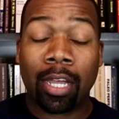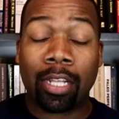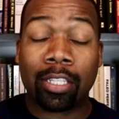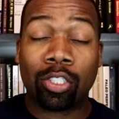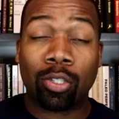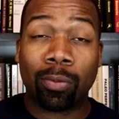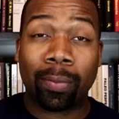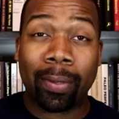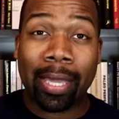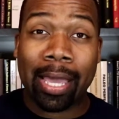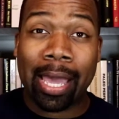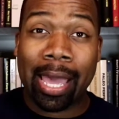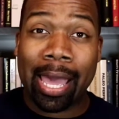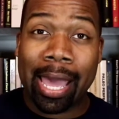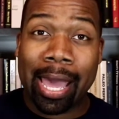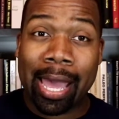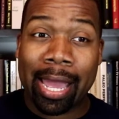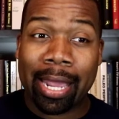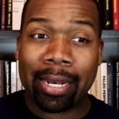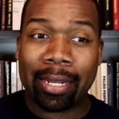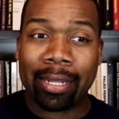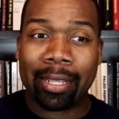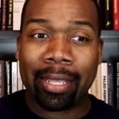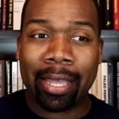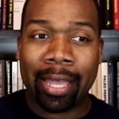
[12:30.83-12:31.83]
to be
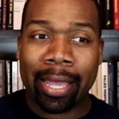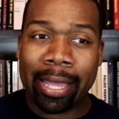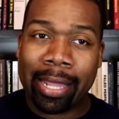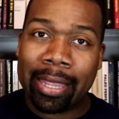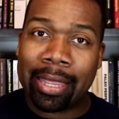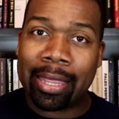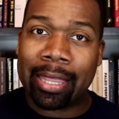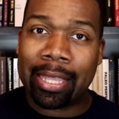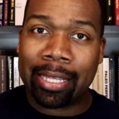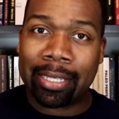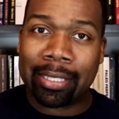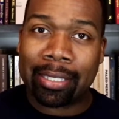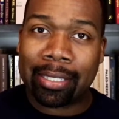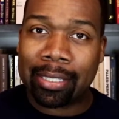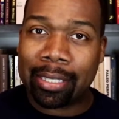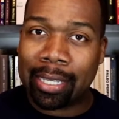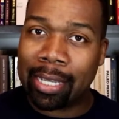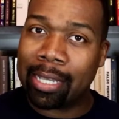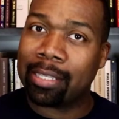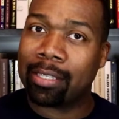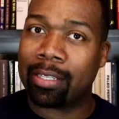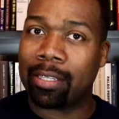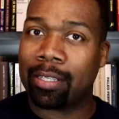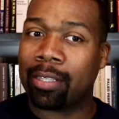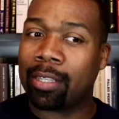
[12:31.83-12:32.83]
had in this
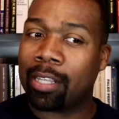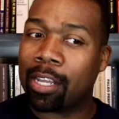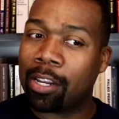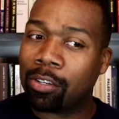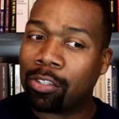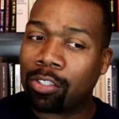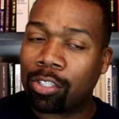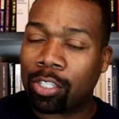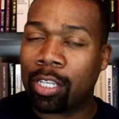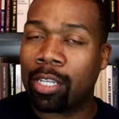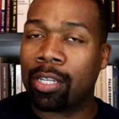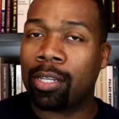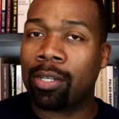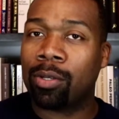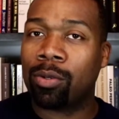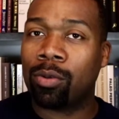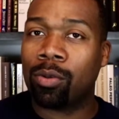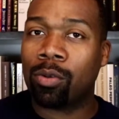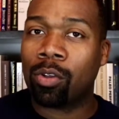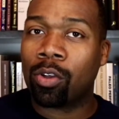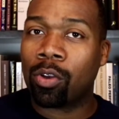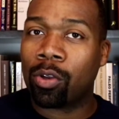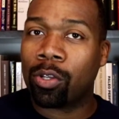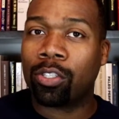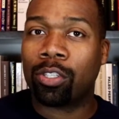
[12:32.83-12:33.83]
season. There's
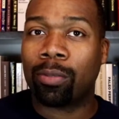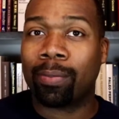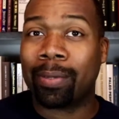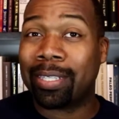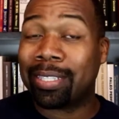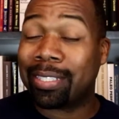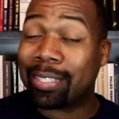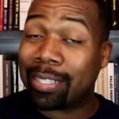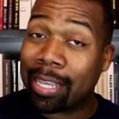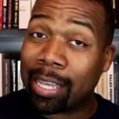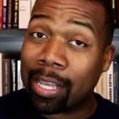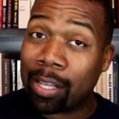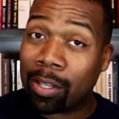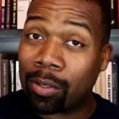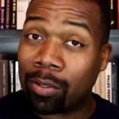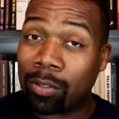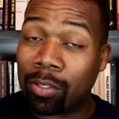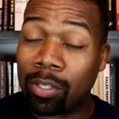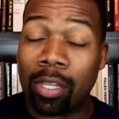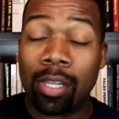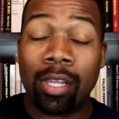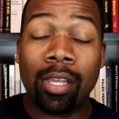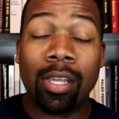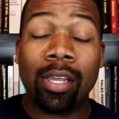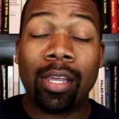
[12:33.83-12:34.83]
still going to be
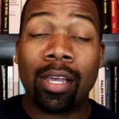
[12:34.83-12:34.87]
sales.